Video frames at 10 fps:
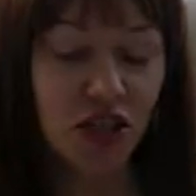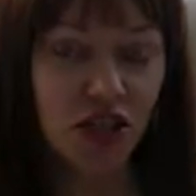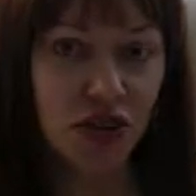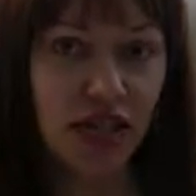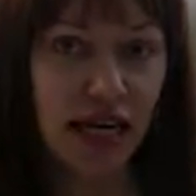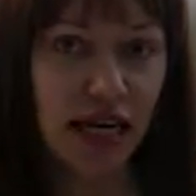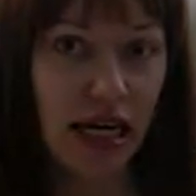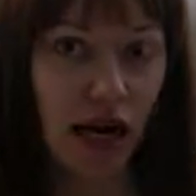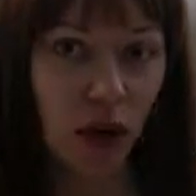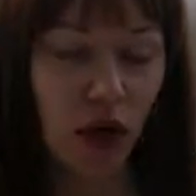Today
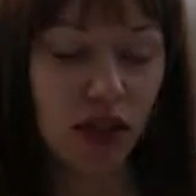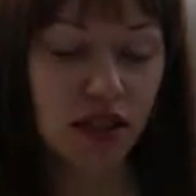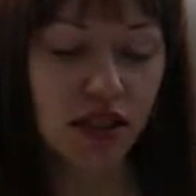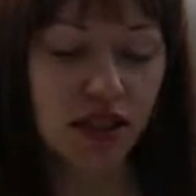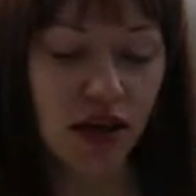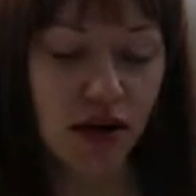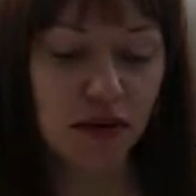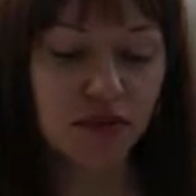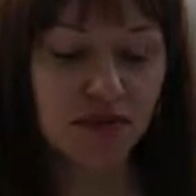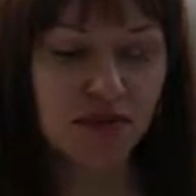I
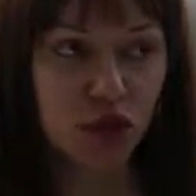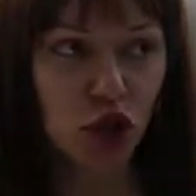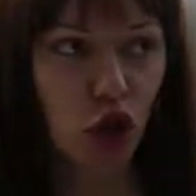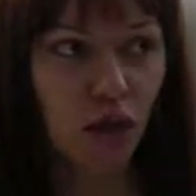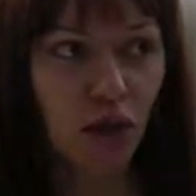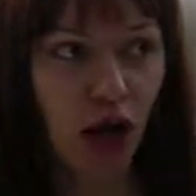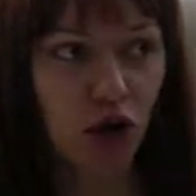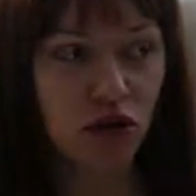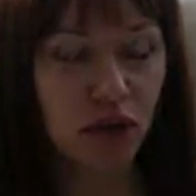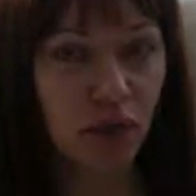wanna talk
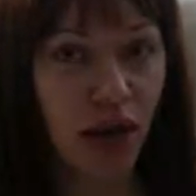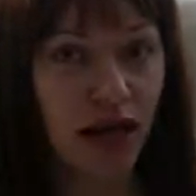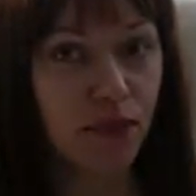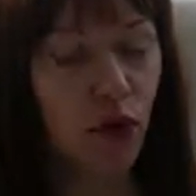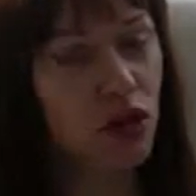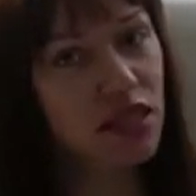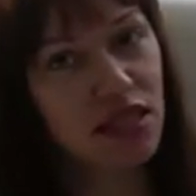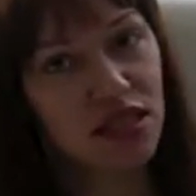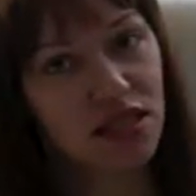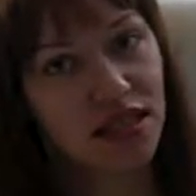about my
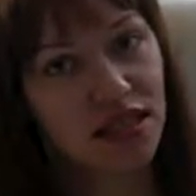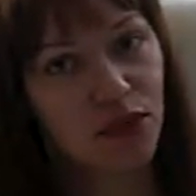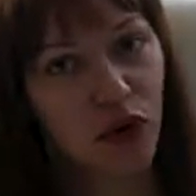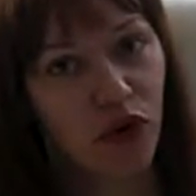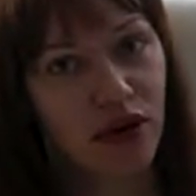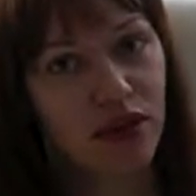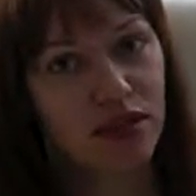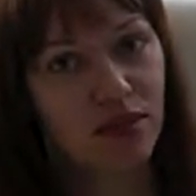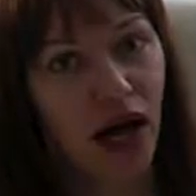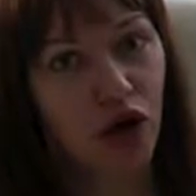personal experience
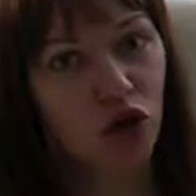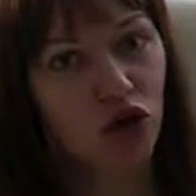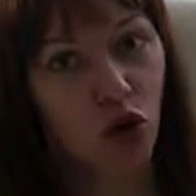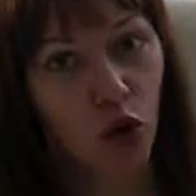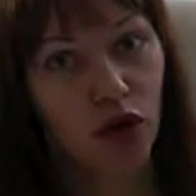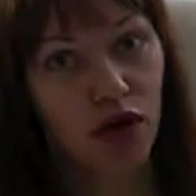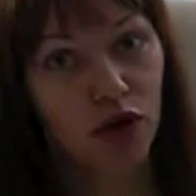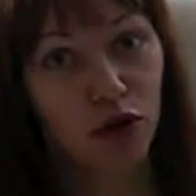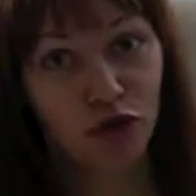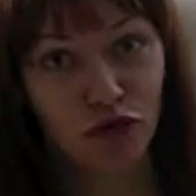about going
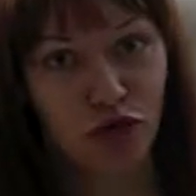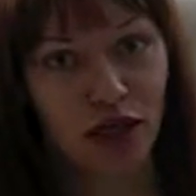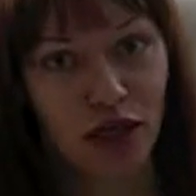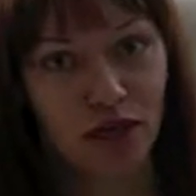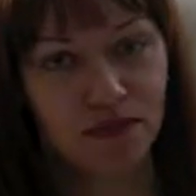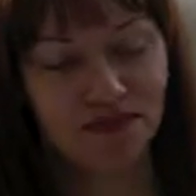gluten-free.